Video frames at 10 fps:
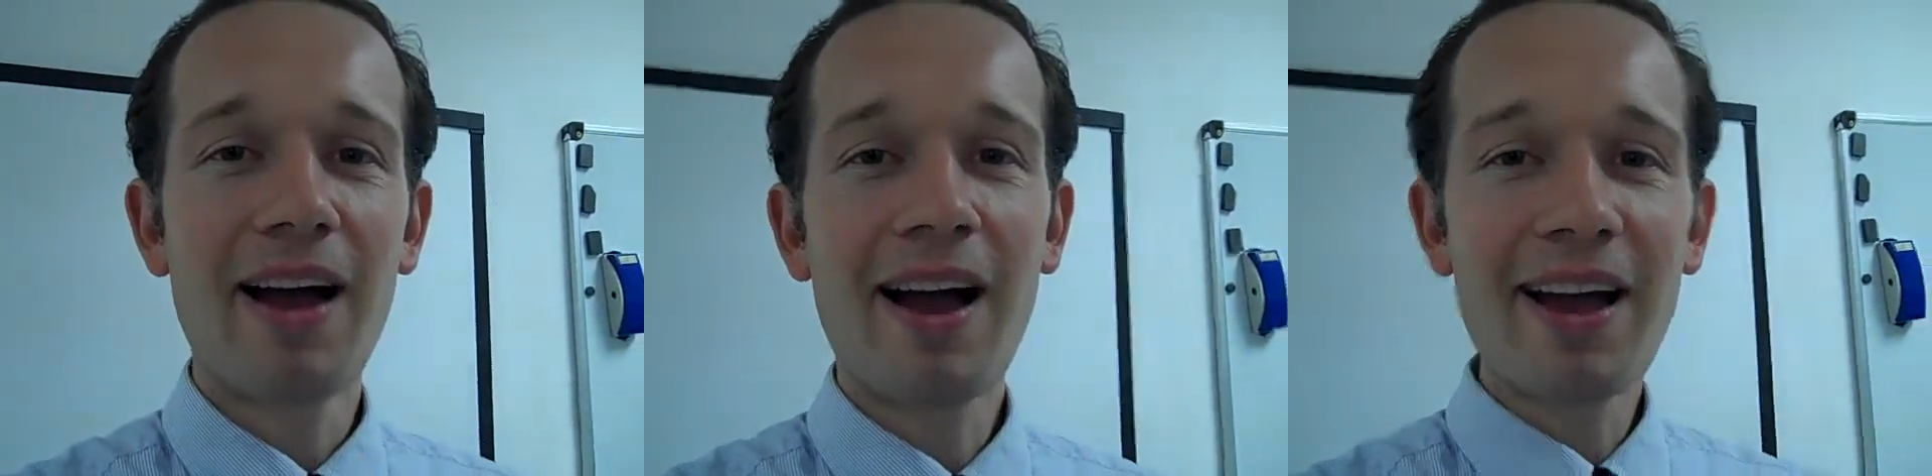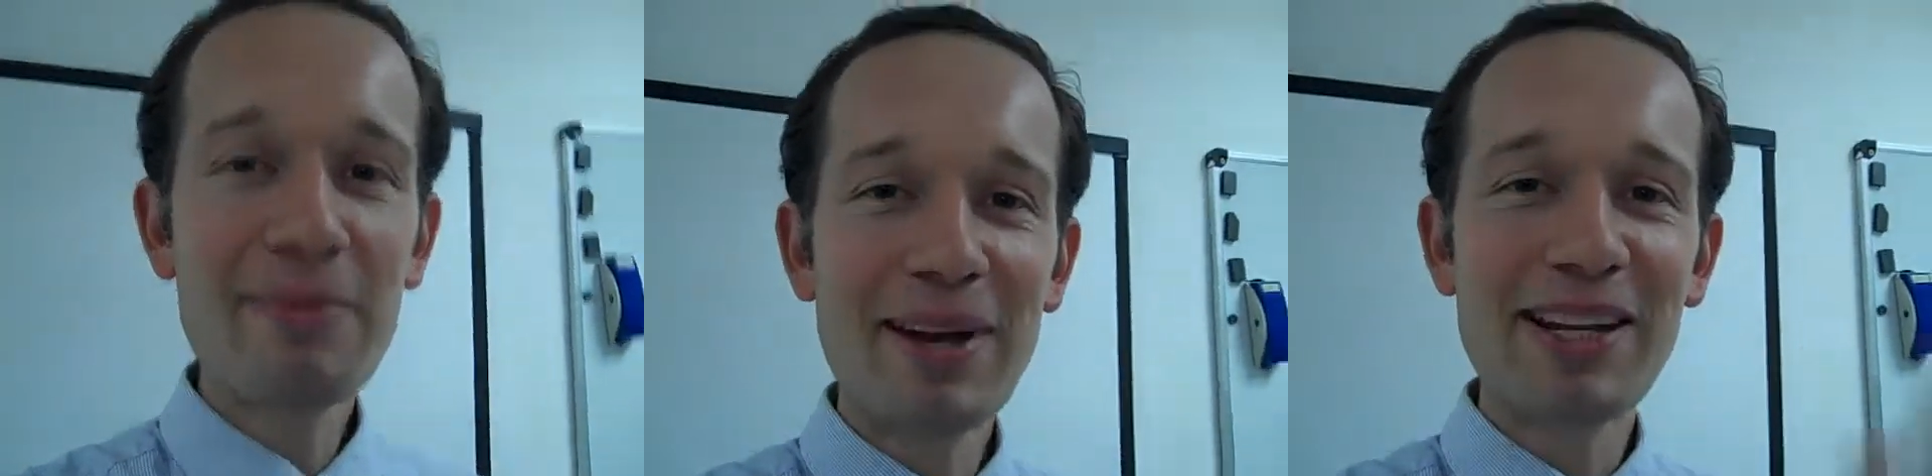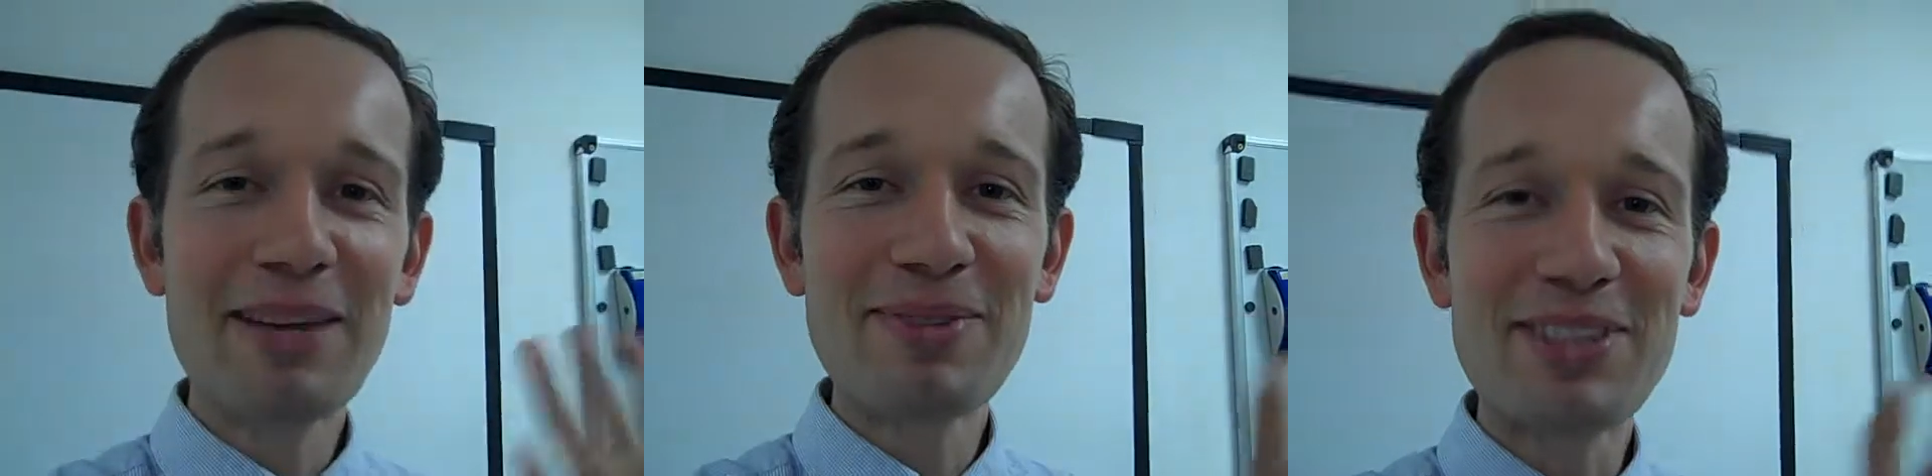Hi,
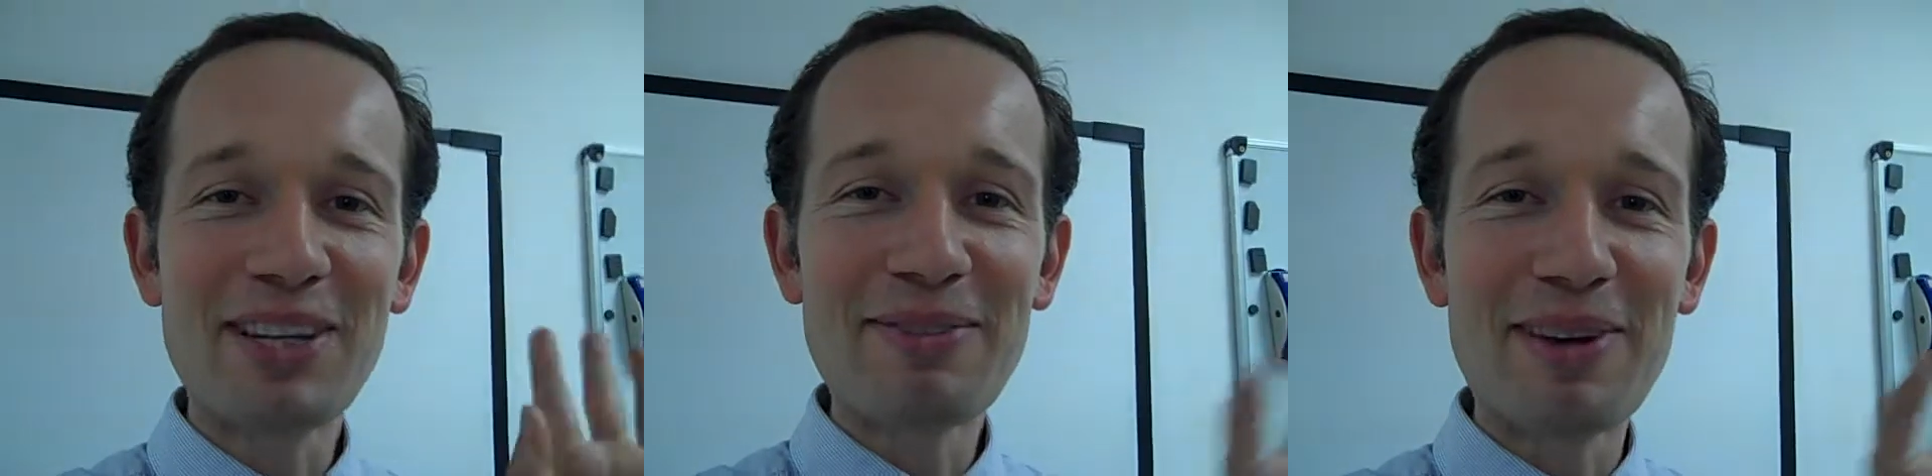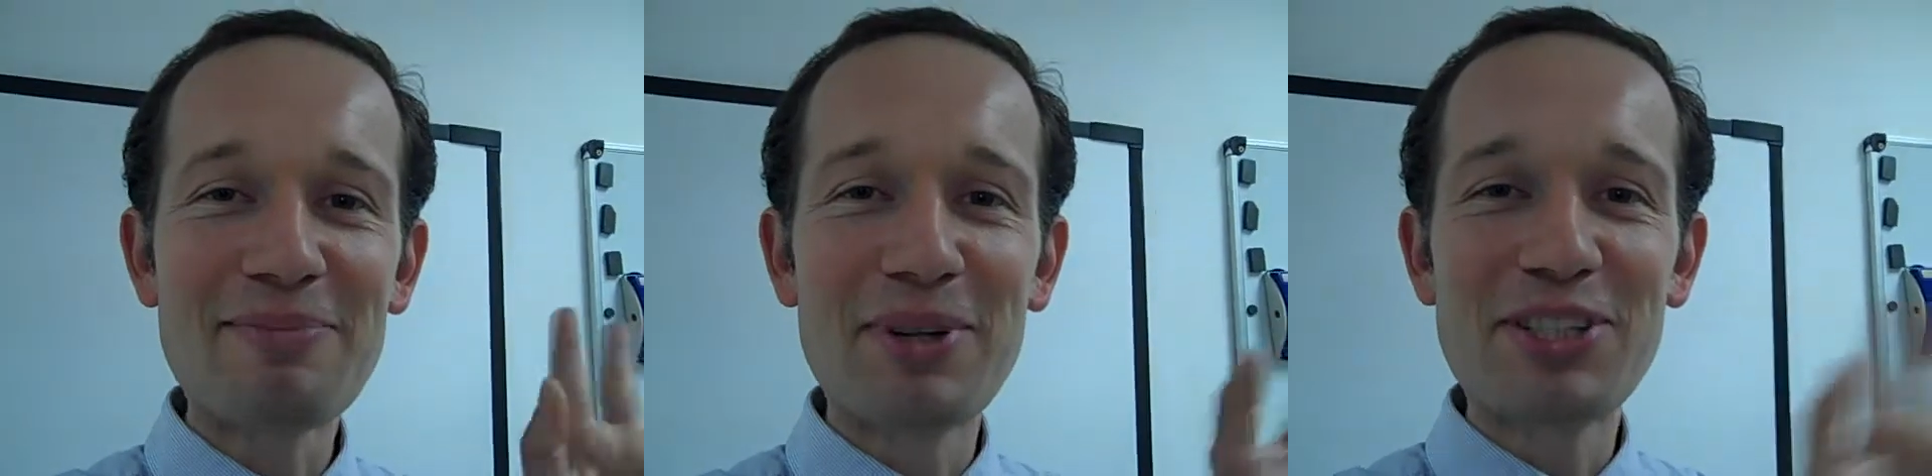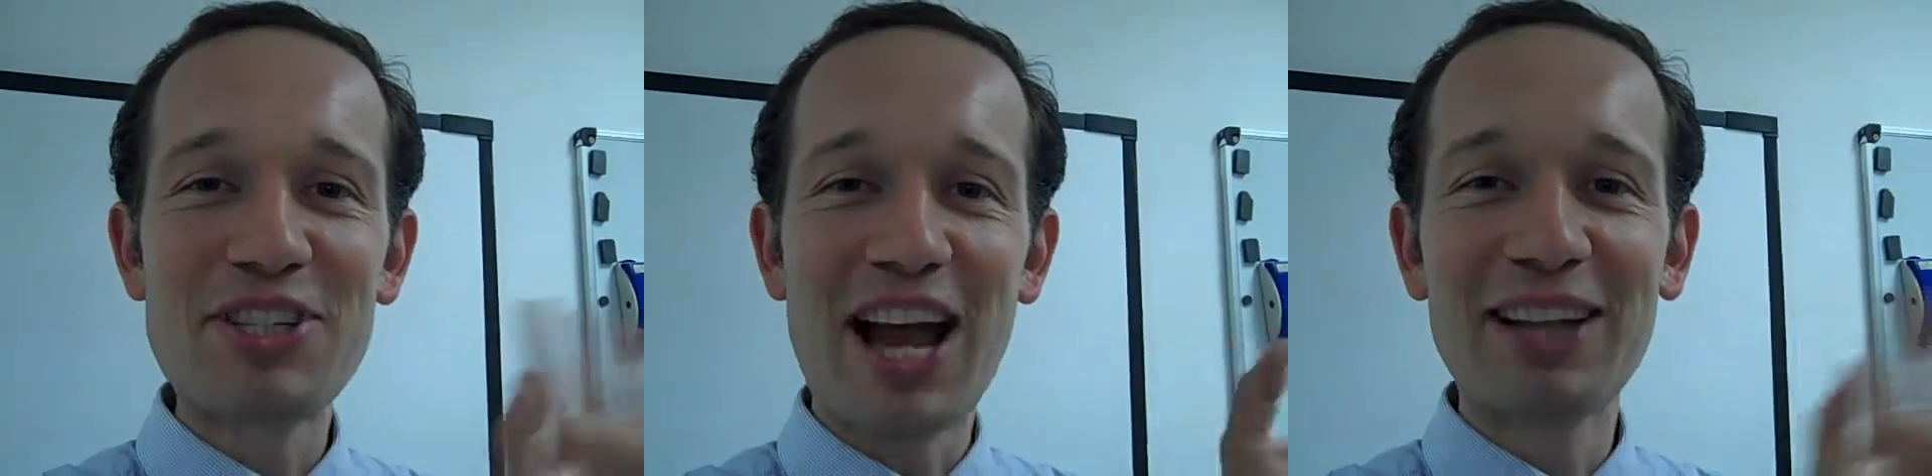my name is Ivan
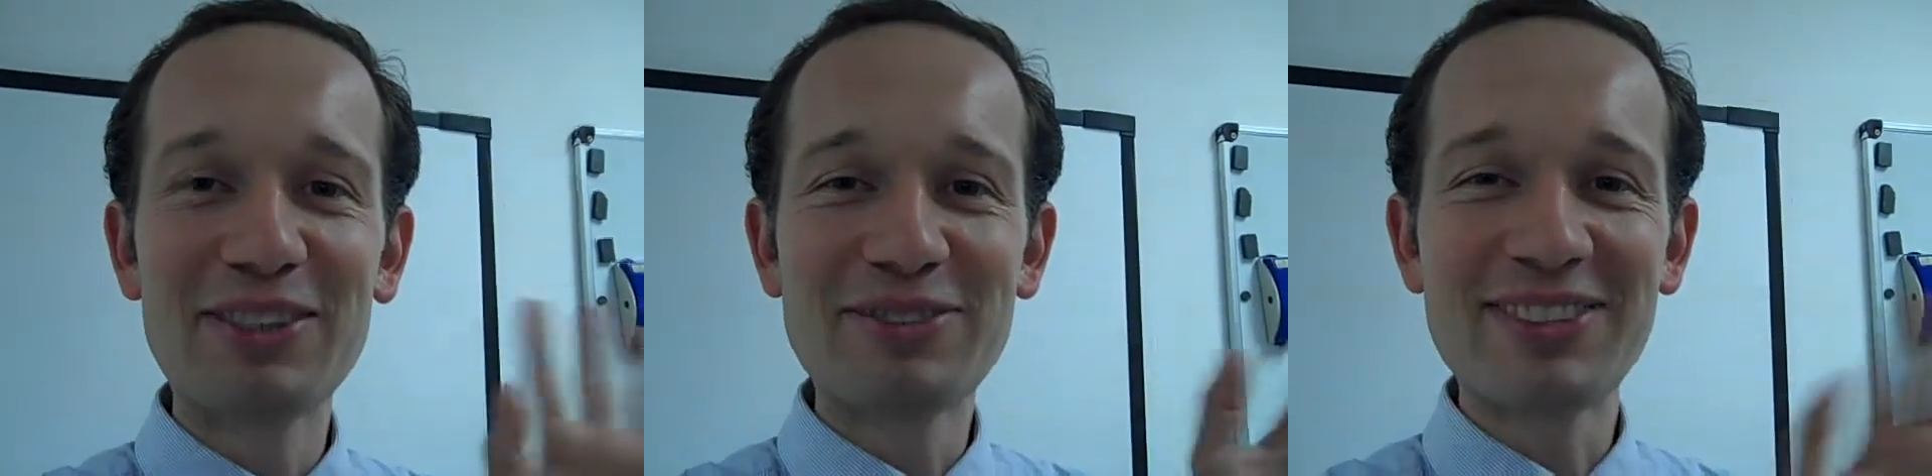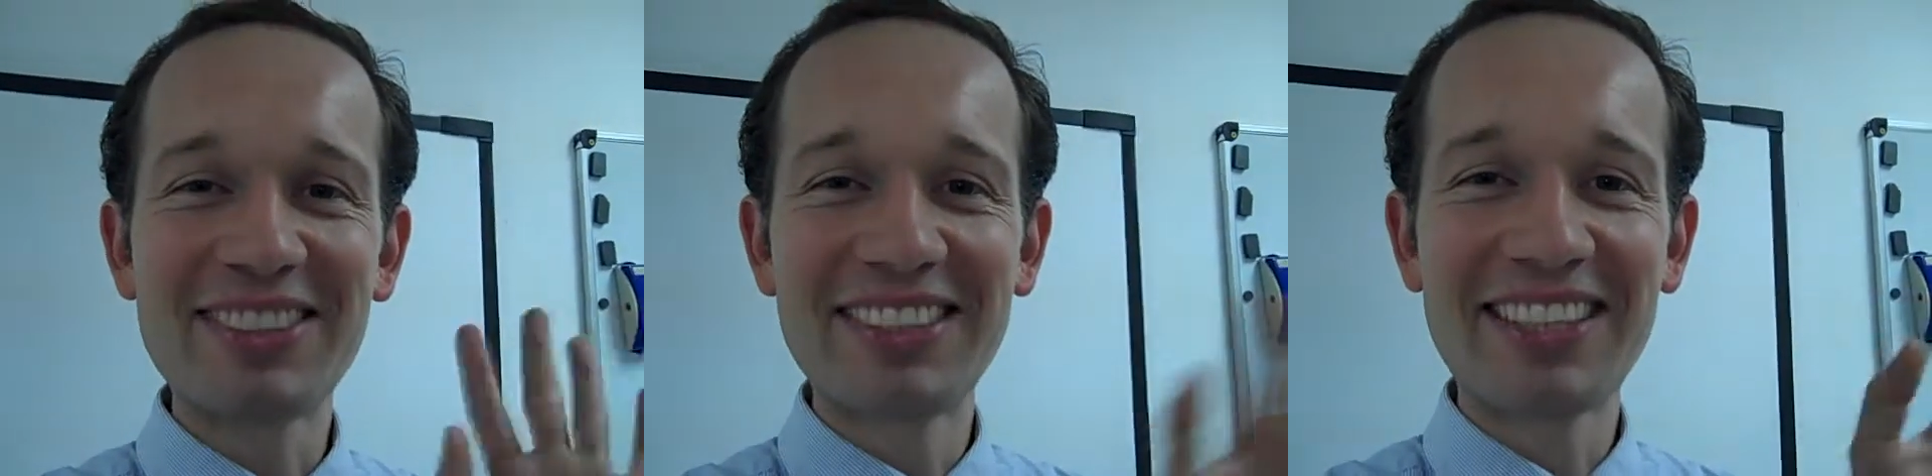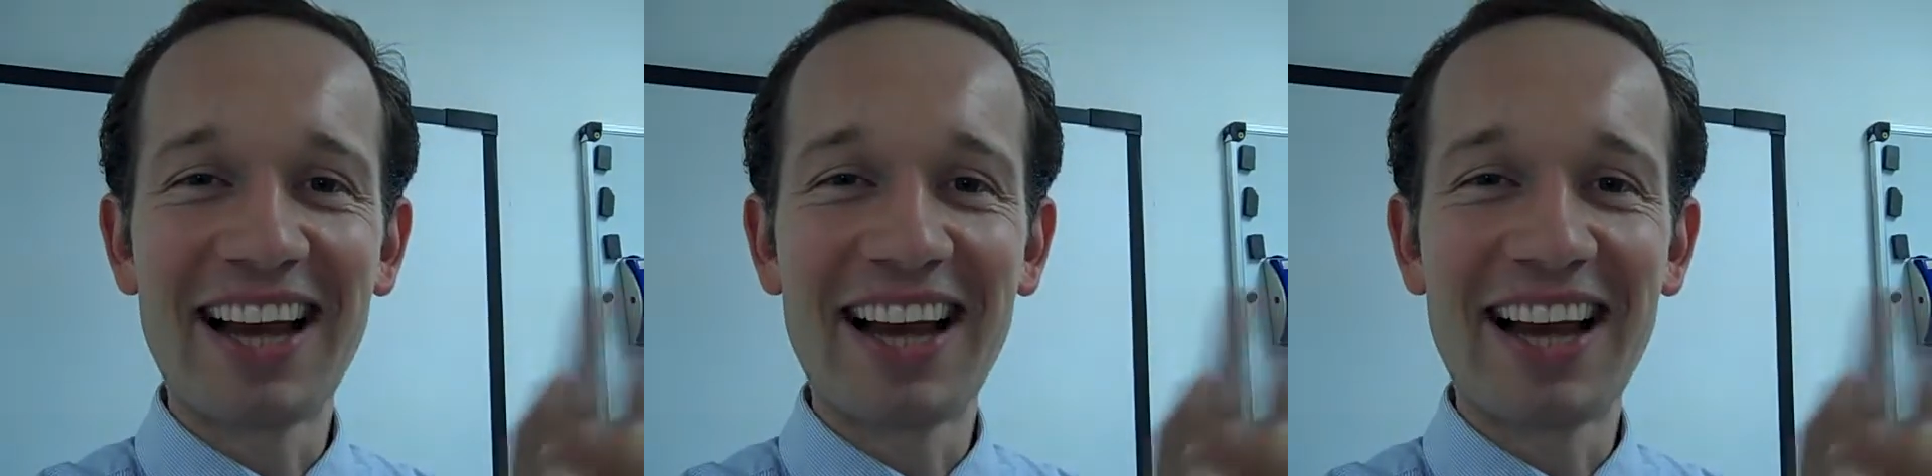Molchanov.